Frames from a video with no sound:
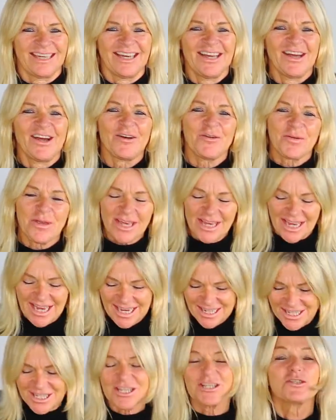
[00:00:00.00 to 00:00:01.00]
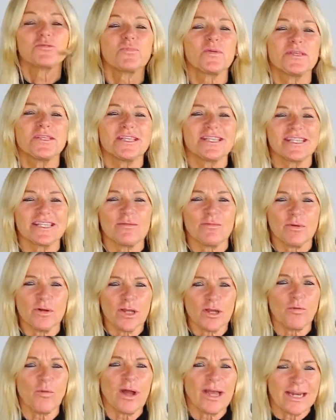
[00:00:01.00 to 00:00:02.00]
Okay guys, this has been simmering
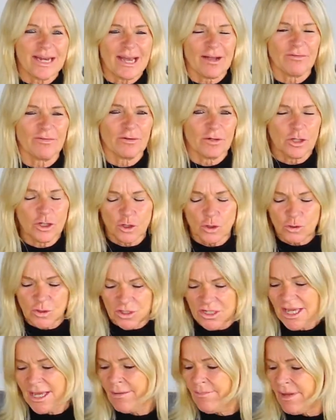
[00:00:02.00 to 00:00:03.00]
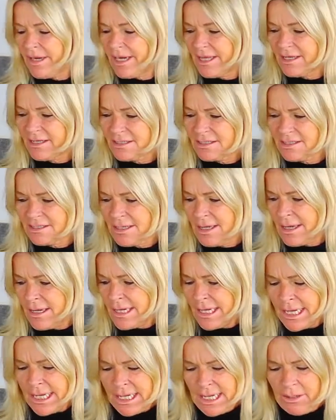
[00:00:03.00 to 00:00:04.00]
away now for a good 10 minutes.
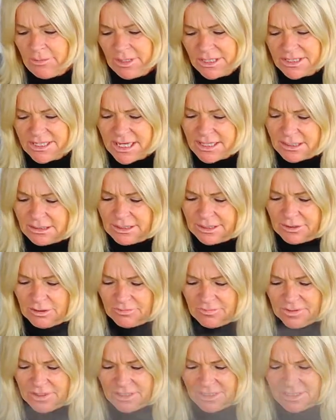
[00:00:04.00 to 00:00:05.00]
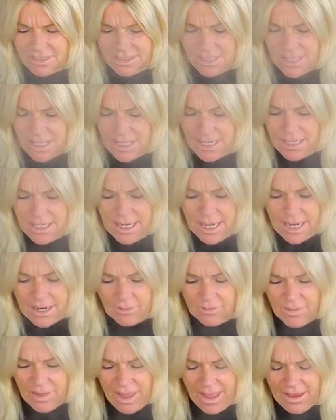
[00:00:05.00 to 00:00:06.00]
When I take the lid off, you can see here now
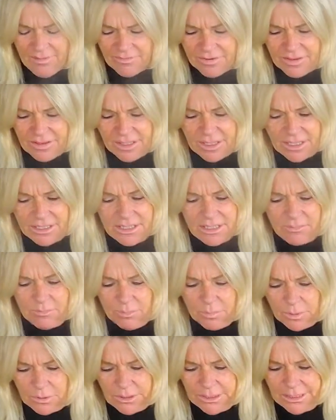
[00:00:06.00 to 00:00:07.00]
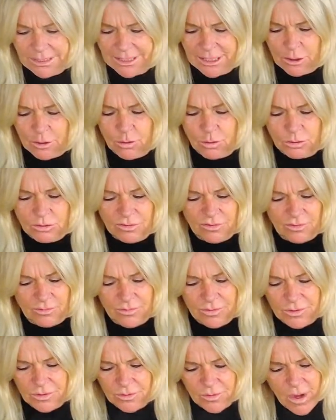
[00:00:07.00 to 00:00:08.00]
that everything is completely cooked
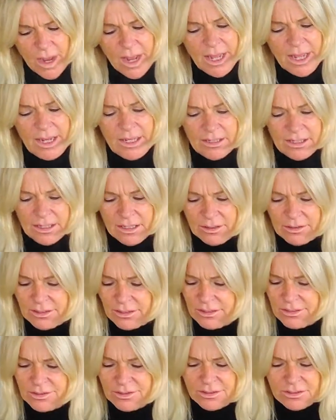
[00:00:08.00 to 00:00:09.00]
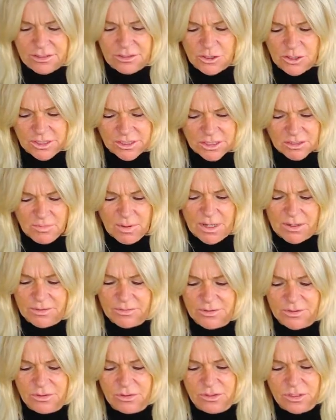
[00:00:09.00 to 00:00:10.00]
through. The onions are
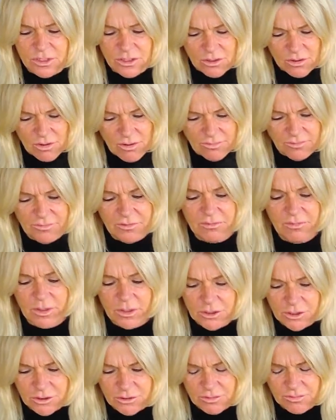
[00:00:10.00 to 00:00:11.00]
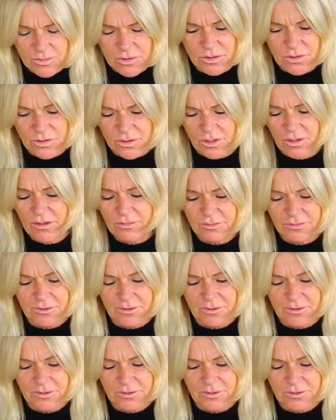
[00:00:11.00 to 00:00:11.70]
transparent and soft, the mushrooms are soft.